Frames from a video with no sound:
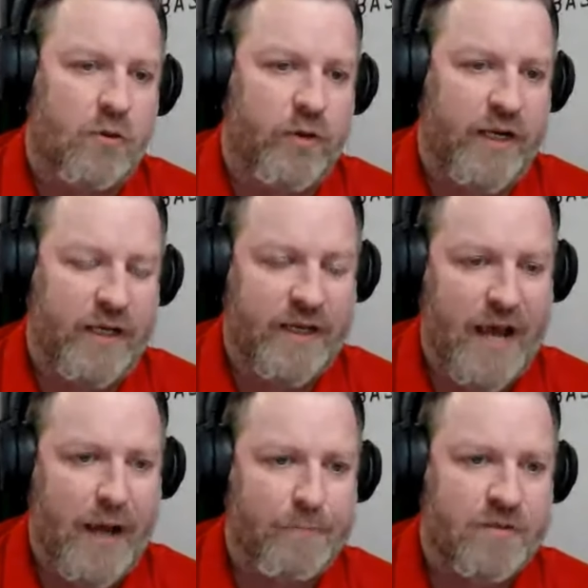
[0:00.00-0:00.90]

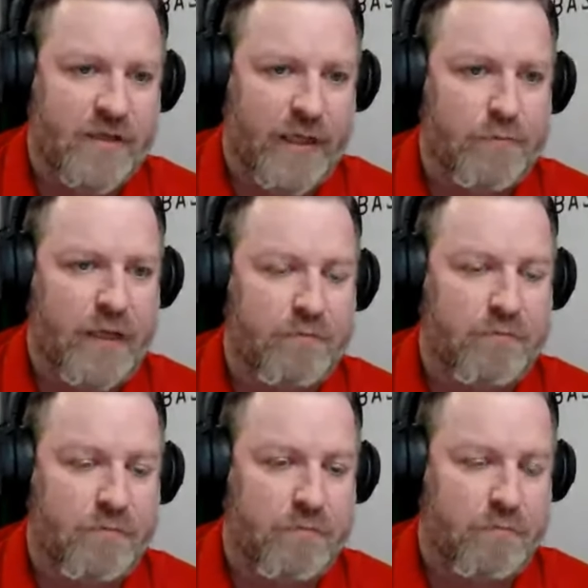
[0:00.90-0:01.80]
creating gaps, and
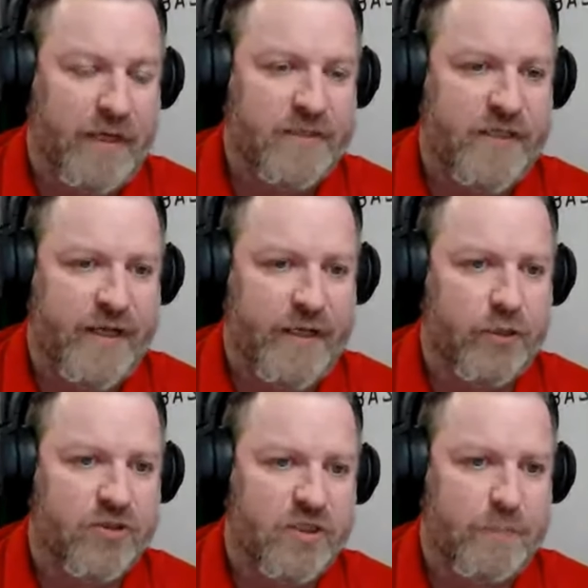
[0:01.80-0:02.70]
then
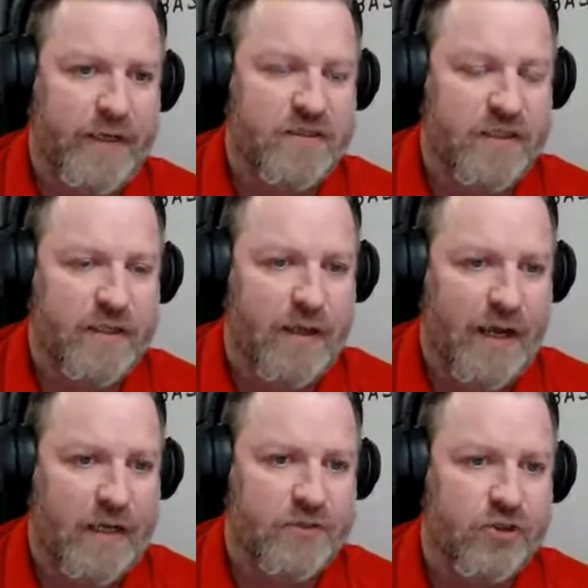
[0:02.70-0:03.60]
maintaining your spacing
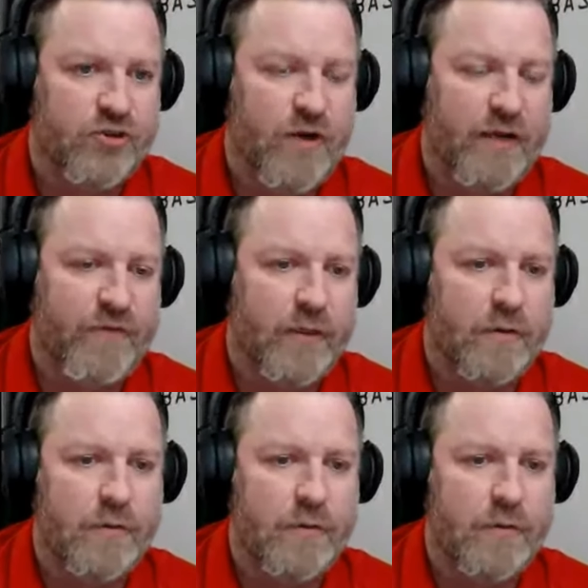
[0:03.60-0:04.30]
as you're driving.